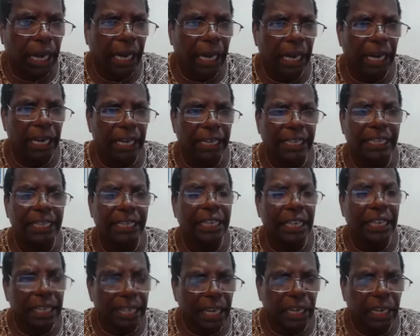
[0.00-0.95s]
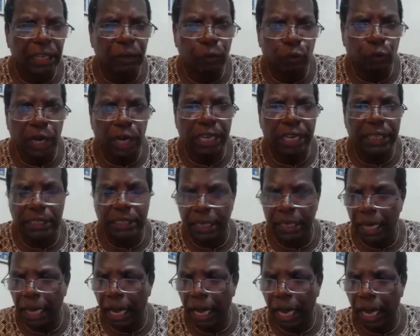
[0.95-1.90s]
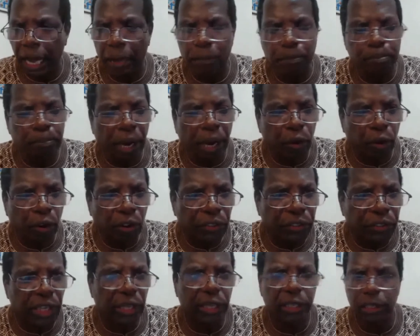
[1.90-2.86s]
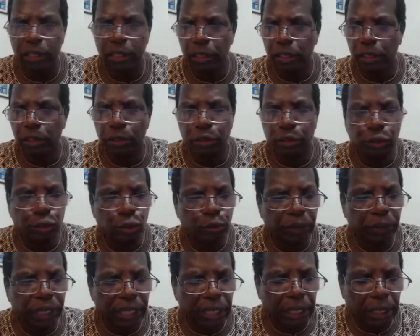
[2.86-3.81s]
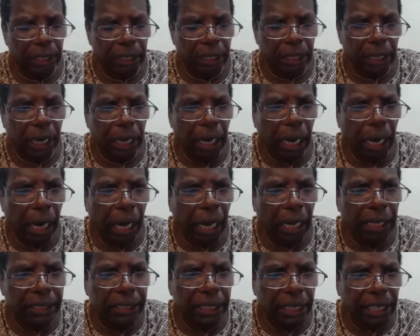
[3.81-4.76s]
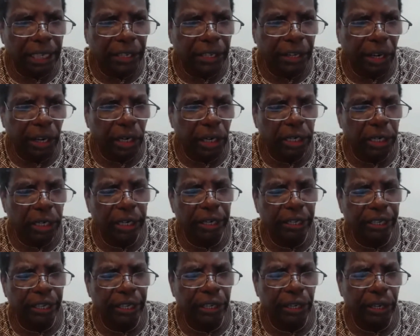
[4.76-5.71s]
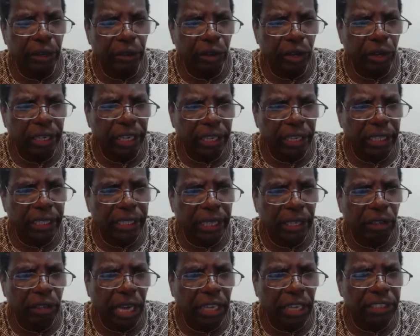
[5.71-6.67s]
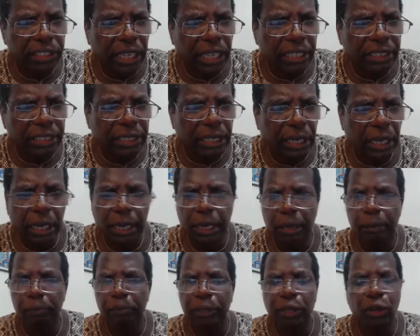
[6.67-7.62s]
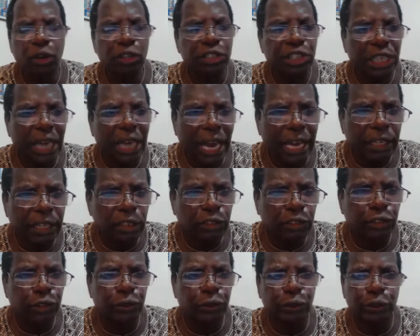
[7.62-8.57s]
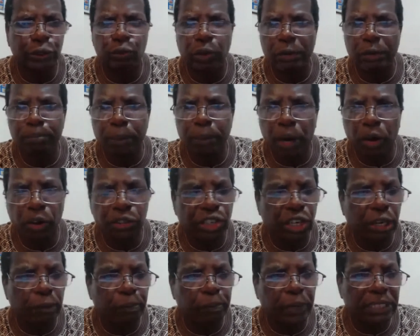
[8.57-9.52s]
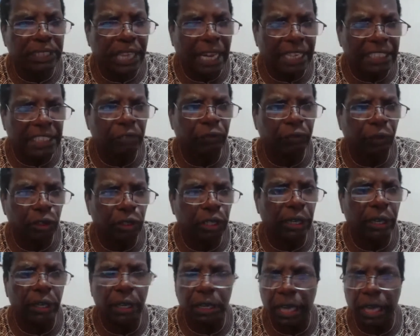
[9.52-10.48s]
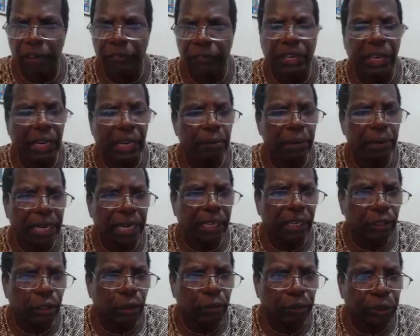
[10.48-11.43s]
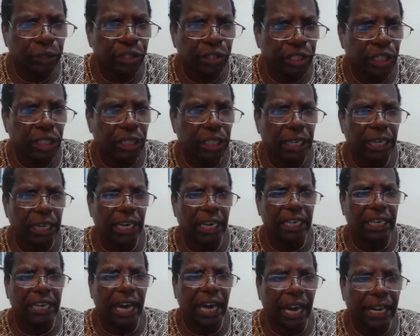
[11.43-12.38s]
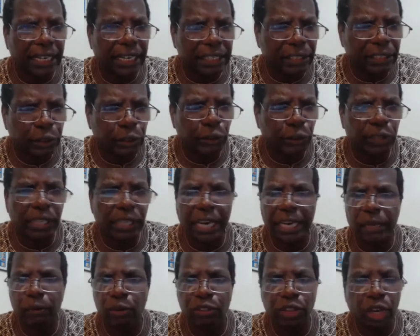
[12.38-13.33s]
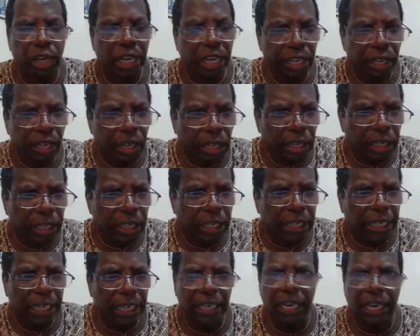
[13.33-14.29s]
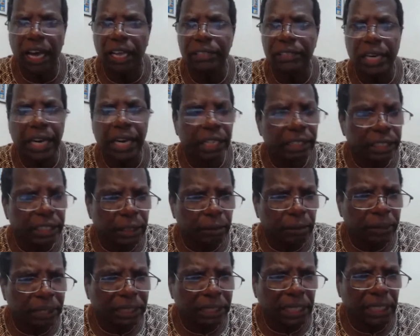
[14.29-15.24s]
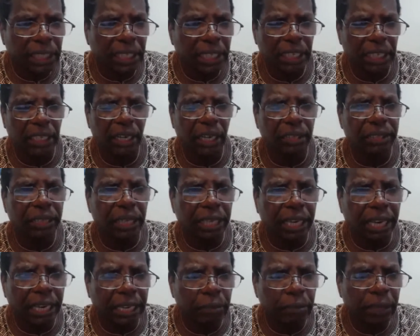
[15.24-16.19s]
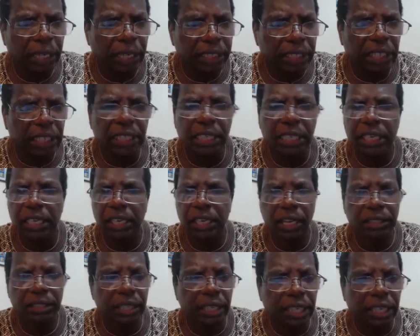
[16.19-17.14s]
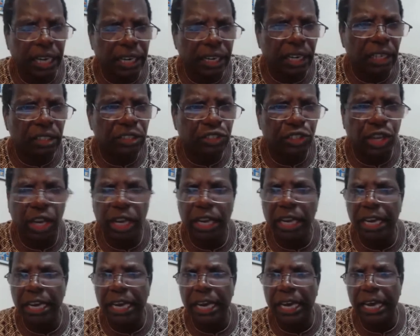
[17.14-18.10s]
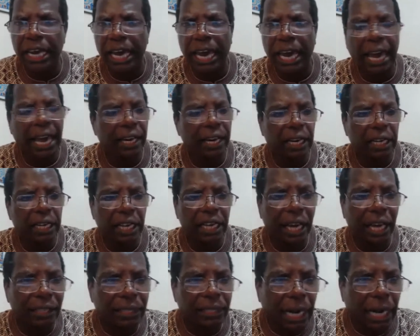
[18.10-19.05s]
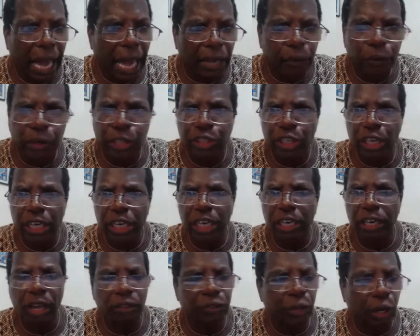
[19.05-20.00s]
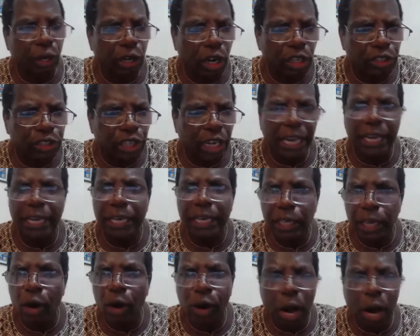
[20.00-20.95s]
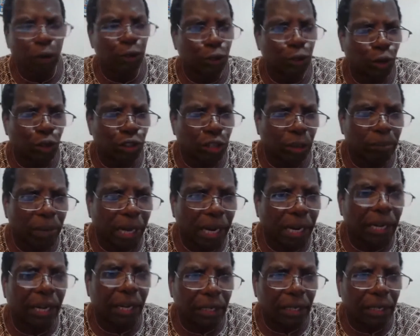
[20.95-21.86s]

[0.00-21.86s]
He clearly wanted Balozi to be the leader in New York, in the United States, because he understood what Balozi represented for the African American community. He understood that he was a leader. He had the legitimacy. He had the credibility. He had the credence, and he had the language. He had the culture, and he knew how to talk to America.